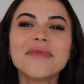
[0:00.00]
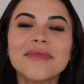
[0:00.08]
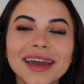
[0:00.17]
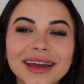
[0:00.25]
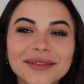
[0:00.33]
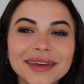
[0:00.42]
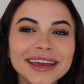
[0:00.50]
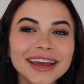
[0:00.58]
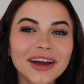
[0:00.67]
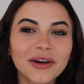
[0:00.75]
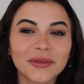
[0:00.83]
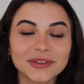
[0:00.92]

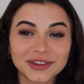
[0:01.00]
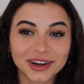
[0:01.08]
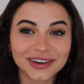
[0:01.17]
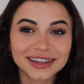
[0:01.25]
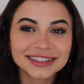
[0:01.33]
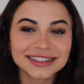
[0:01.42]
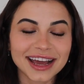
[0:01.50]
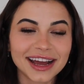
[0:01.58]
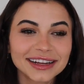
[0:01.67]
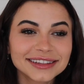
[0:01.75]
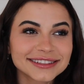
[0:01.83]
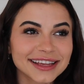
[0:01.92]
Maybe during
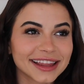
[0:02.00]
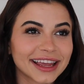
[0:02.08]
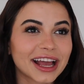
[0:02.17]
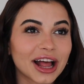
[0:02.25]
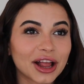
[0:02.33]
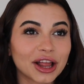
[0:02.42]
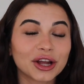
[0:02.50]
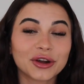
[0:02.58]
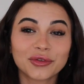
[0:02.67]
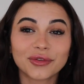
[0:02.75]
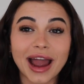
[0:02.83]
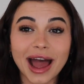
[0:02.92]
sex, like
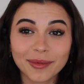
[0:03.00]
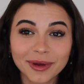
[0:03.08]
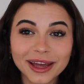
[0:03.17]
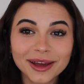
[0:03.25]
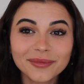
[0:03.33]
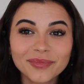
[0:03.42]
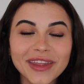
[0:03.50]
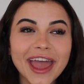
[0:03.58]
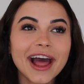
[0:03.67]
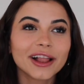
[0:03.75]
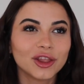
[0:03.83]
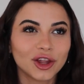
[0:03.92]
grab him,
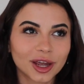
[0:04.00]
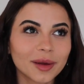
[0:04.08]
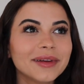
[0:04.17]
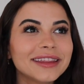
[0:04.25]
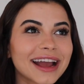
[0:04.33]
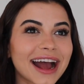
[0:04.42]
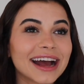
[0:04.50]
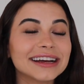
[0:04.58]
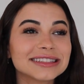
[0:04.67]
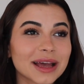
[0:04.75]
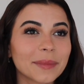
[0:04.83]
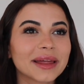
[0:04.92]
look him in the
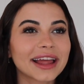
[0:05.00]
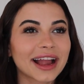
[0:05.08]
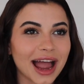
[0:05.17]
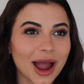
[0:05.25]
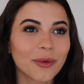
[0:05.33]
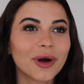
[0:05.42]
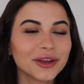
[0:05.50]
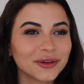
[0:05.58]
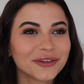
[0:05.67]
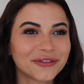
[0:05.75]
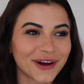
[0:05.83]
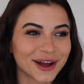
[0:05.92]
eyes and be like, I want you to